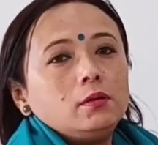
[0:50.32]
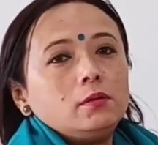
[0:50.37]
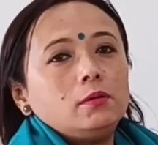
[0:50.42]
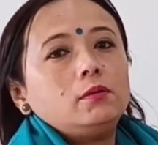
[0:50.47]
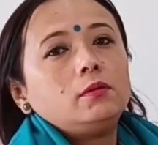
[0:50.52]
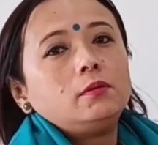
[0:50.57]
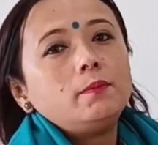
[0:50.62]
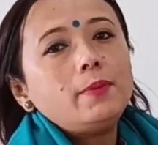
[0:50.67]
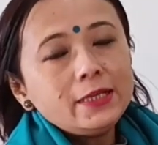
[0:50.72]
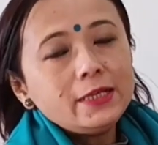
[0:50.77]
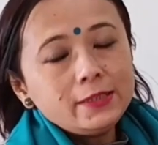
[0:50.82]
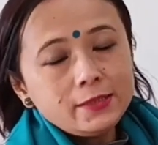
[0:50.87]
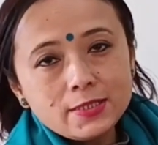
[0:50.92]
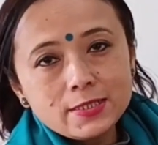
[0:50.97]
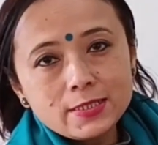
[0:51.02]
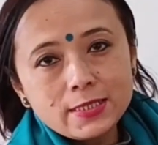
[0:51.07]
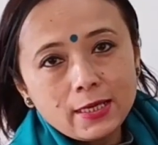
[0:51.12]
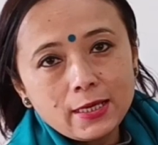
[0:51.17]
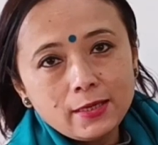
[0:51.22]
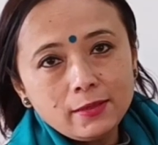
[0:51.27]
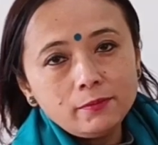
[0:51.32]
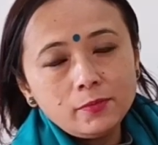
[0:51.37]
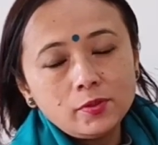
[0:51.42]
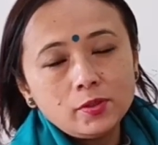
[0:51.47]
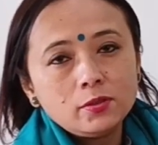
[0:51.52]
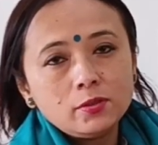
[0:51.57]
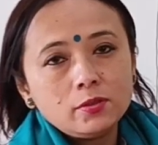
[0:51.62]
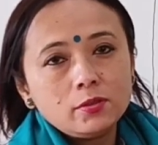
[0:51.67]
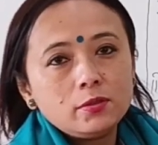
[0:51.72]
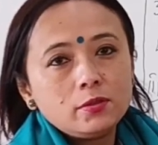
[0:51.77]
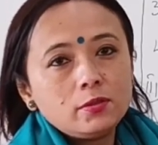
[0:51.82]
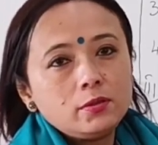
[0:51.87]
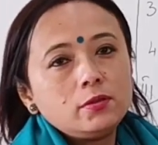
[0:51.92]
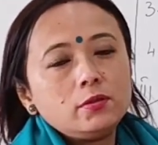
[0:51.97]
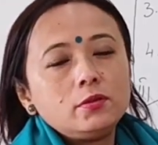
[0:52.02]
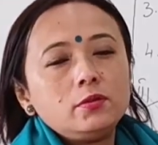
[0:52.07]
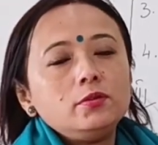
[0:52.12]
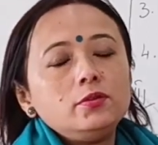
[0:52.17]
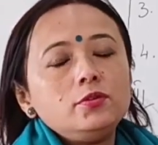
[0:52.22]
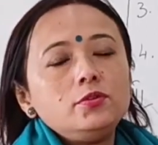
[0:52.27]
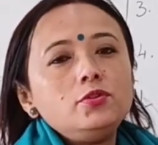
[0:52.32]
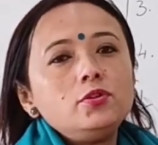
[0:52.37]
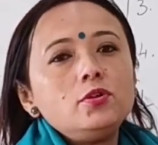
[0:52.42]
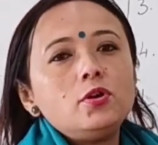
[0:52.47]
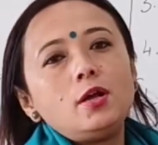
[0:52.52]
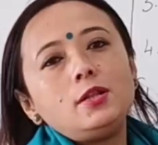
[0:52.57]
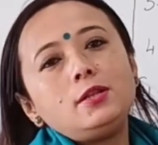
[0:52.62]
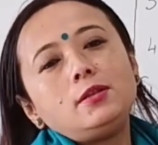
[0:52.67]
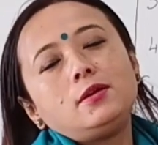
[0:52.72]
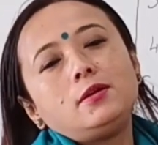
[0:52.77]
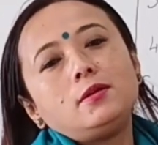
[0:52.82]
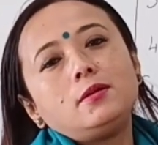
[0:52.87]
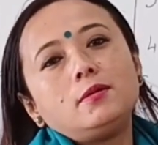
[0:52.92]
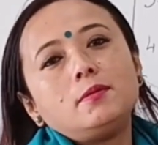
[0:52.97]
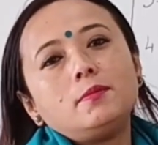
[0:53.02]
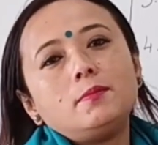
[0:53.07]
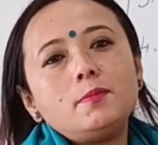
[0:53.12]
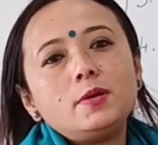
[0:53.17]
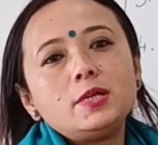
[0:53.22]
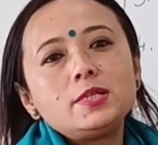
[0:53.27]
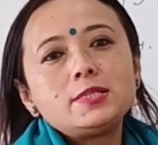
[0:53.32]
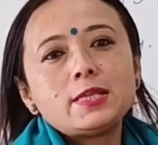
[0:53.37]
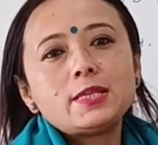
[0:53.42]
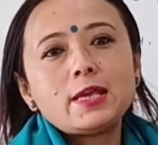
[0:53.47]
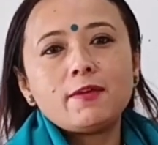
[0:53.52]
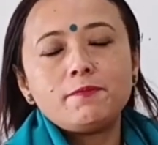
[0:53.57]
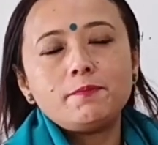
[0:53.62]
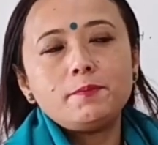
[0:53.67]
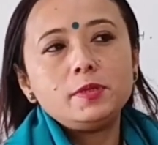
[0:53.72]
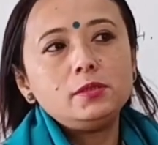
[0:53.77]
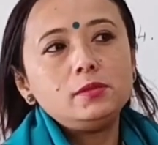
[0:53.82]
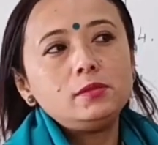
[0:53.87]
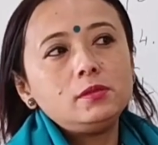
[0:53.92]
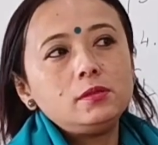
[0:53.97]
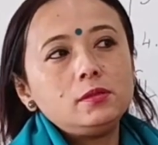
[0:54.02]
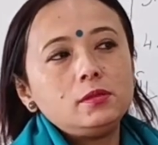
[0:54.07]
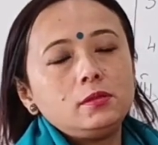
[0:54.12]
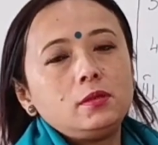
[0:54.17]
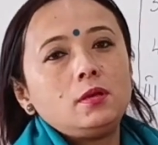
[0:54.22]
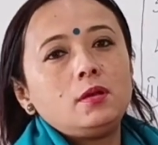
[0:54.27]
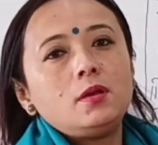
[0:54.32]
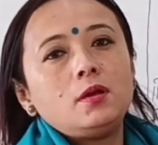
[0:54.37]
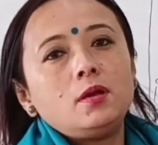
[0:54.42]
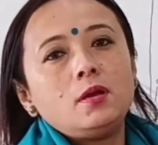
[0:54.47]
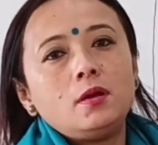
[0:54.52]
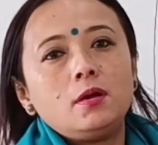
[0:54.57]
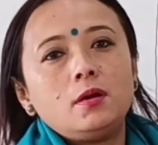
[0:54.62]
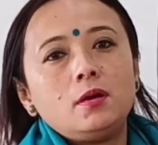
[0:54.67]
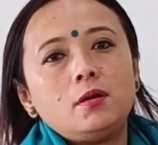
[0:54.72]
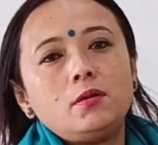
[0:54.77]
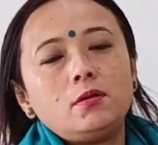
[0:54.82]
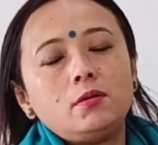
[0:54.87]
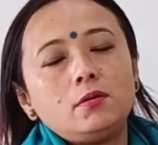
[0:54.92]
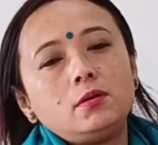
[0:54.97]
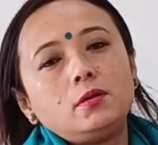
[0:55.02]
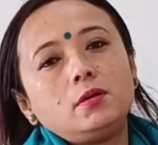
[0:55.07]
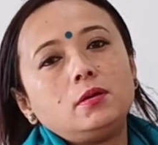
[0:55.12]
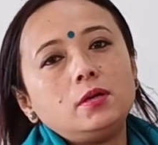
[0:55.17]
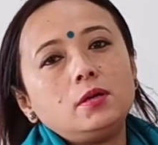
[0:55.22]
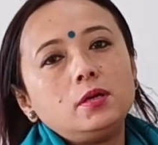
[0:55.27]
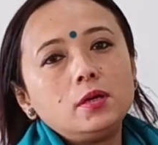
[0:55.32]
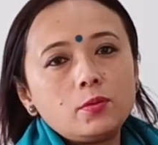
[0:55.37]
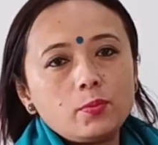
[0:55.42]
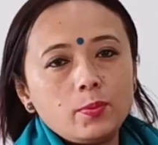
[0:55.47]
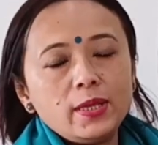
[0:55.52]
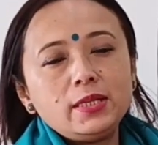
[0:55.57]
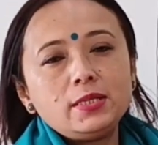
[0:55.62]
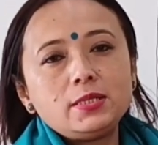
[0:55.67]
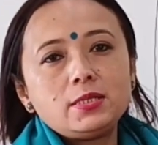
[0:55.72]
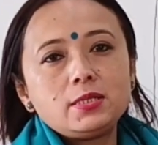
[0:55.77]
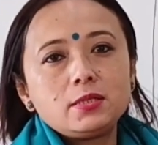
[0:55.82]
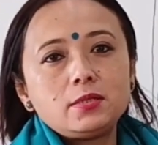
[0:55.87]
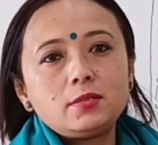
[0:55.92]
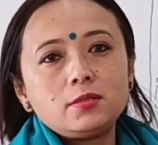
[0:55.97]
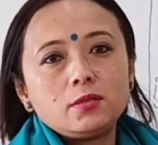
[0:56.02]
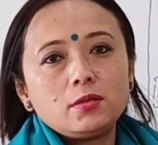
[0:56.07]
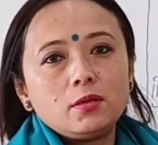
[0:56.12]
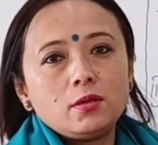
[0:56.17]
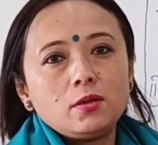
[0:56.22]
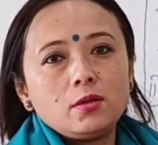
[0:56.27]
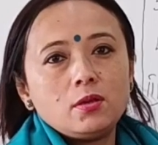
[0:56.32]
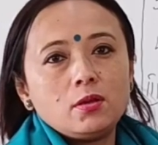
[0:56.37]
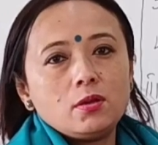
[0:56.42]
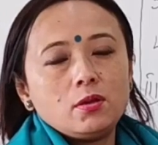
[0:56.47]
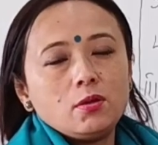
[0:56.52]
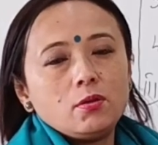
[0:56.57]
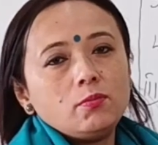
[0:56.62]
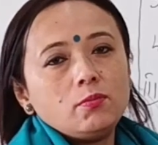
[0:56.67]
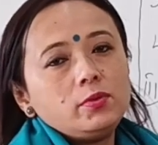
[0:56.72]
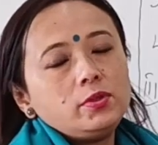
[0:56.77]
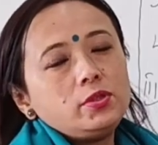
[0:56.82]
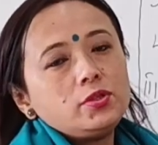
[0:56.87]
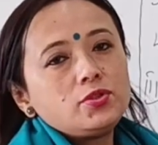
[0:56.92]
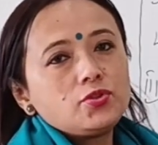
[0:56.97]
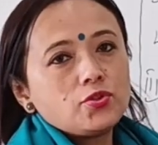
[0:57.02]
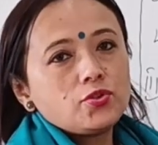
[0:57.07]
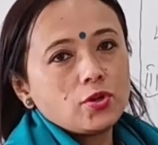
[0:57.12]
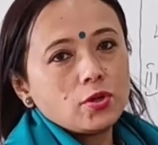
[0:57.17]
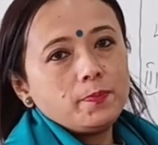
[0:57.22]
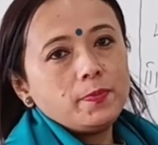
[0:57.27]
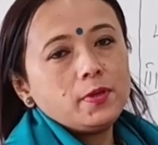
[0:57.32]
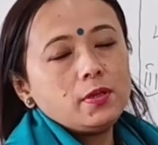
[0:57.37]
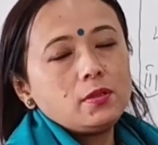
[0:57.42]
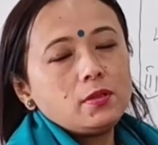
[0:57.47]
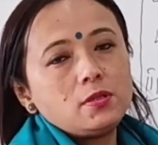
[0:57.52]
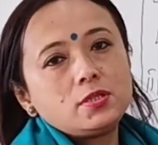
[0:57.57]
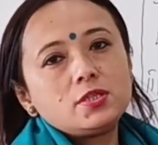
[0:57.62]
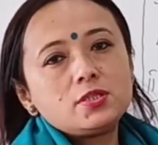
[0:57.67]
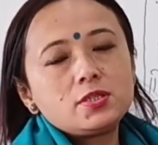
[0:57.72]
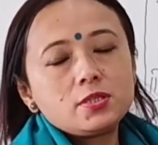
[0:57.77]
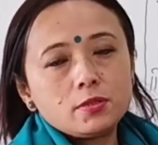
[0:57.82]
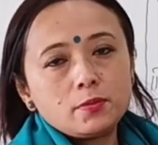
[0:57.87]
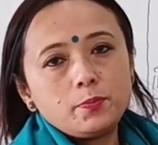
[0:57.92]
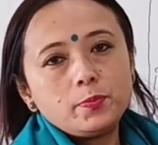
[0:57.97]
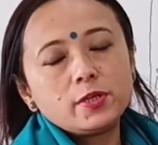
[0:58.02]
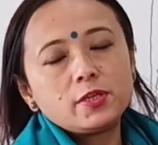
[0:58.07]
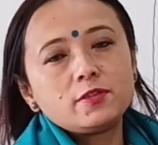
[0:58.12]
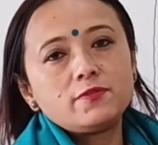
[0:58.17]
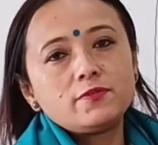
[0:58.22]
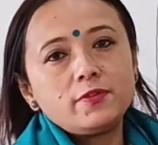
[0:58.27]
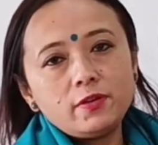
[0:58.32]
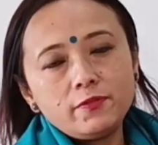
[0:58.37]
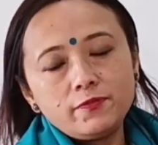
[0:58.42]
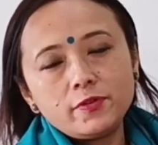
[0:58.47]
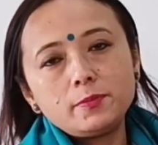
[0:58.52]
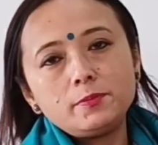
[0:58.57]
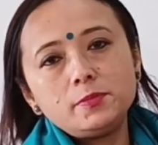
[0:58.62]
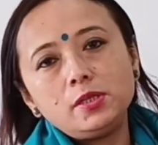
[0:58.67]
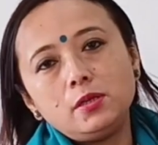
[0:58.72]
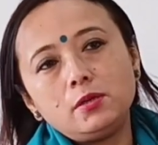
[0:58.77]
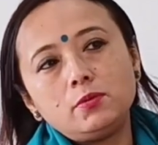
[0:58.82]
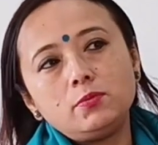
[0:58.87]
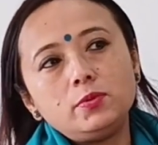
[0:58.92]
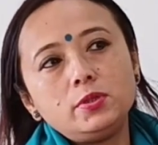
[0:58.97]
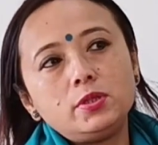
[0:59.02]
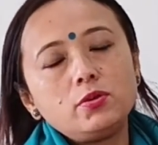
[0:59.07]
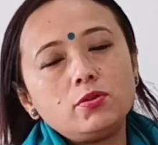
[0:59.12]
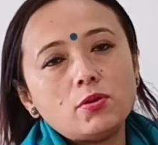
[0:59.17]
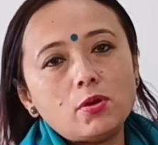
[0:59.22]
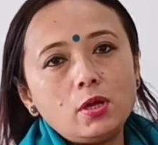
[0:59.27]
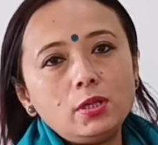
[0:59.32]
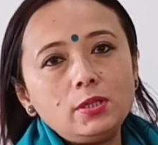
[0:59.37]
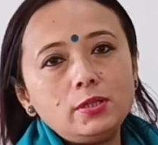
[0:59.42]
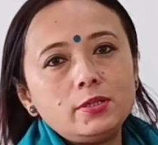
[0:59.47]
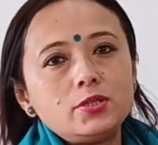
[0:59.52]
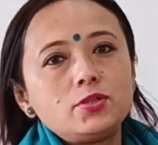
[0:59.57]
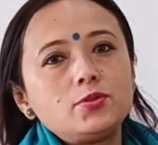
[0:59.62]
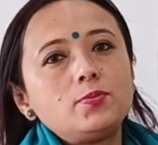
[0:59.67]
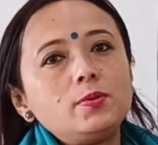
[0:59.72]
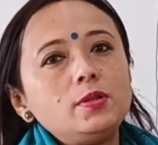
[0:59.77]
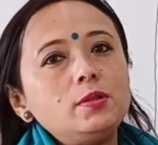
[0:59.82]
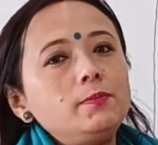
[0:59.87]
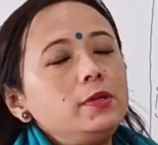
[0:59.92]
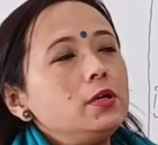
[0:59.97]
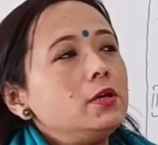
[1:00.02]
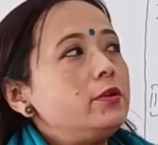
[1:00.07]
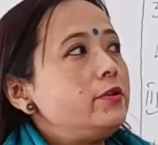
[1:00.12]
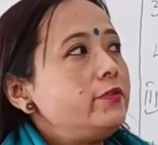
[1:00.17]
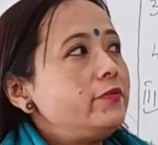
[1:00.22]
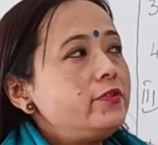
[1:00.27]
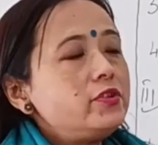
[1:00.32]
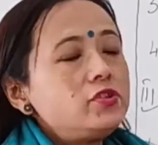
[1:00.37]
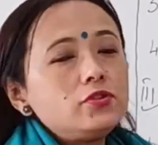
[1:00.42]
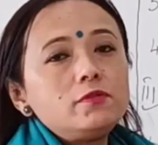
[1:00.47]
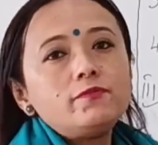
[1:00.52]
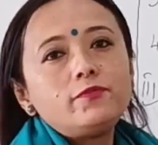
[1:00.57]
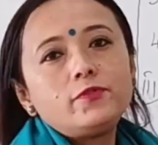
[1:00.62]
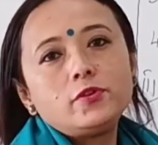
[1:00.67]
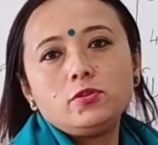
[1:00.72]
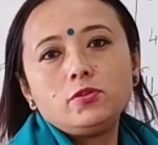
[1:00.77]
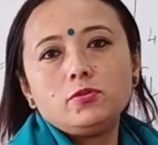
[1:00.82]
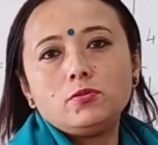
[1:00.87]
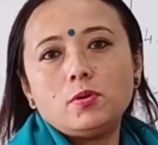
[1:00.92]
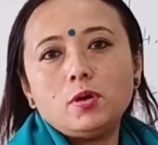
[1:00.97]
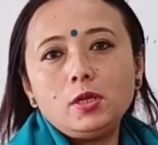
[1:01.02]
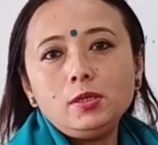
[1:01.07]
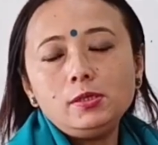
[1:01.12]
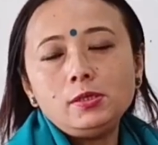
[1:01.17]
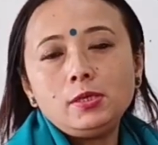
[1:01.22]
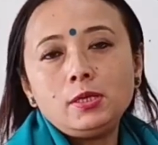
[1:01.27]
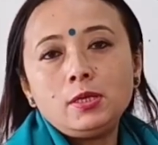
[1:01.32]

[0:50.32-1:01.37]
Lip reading: by this time, you all must have been acquainted with this topic. This topic is very familiar with you all. This will be a revision for you all.